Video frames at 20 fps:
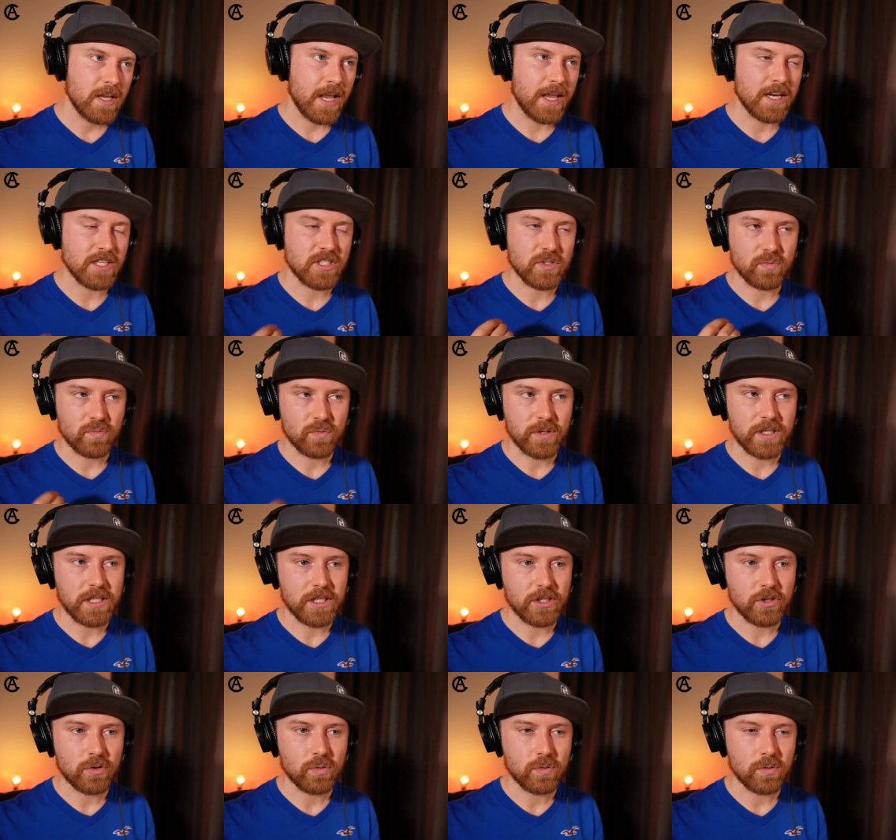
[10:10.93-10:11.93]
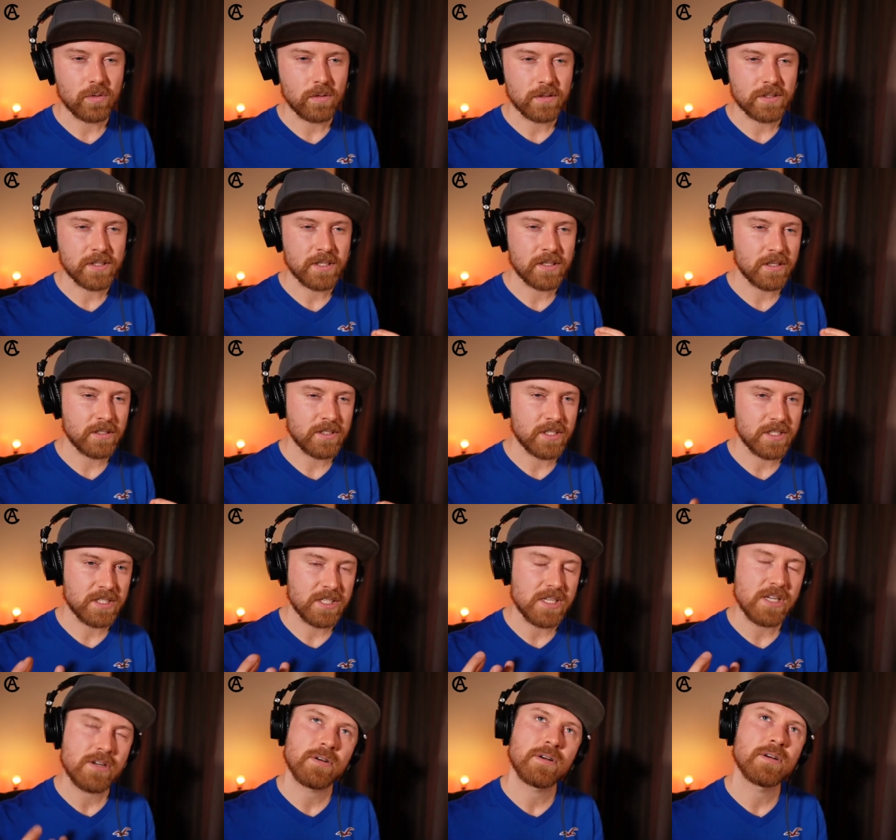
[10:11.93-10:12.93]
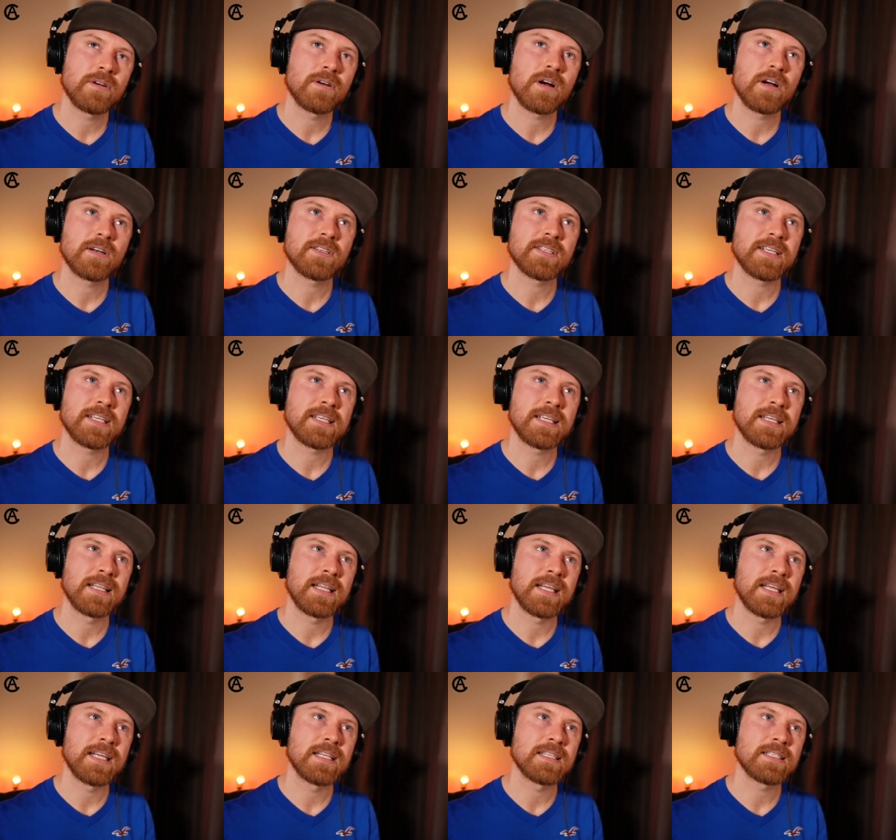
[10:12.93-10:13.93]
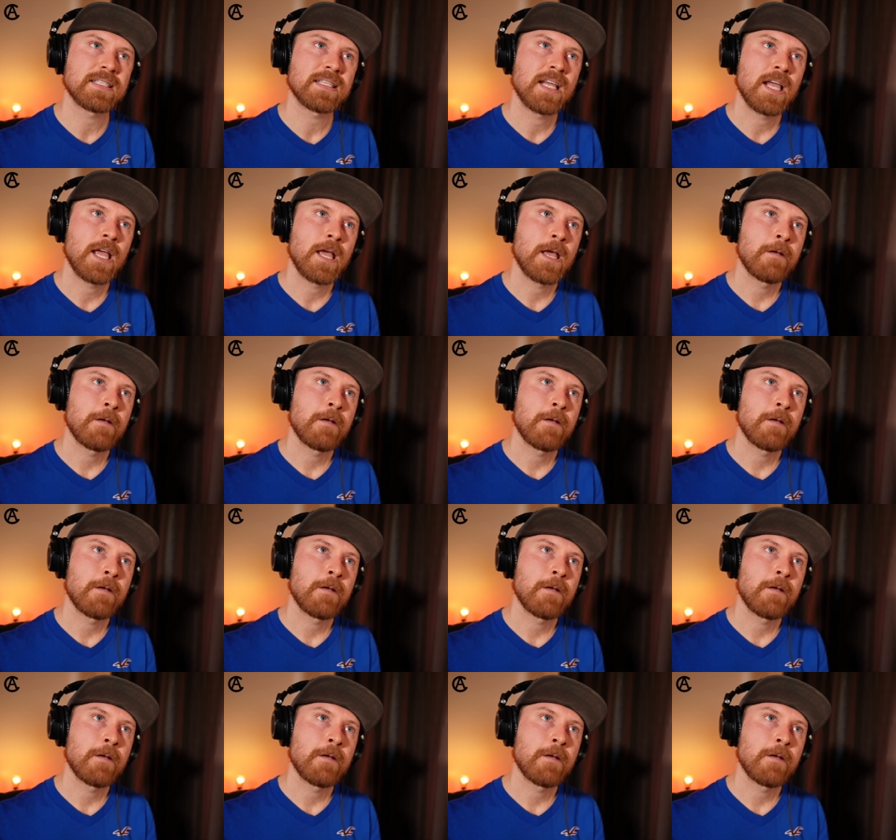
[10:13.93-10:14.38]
and it's really cool to to see her articulate